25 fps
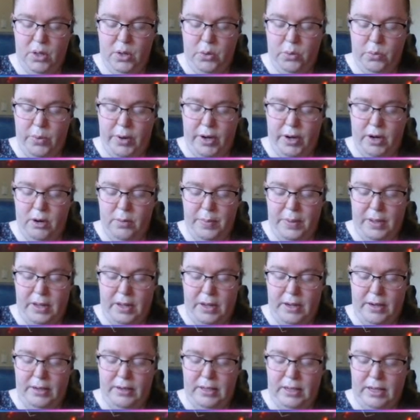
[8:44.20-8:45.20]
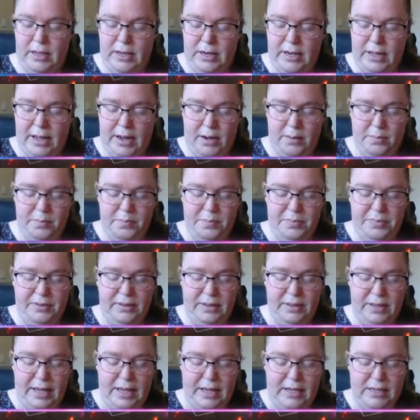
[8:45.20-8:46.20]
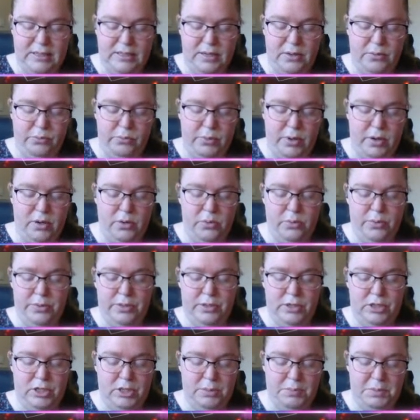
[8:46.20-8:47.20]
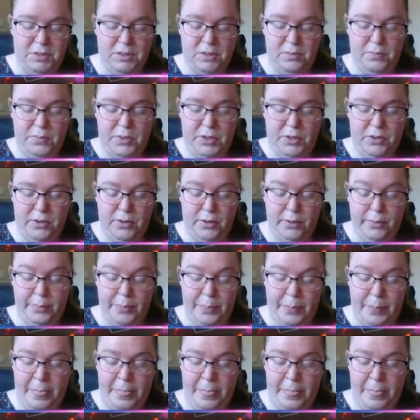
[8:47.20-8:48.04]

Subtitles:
whereupon he had had a blazing row with the ship's computer,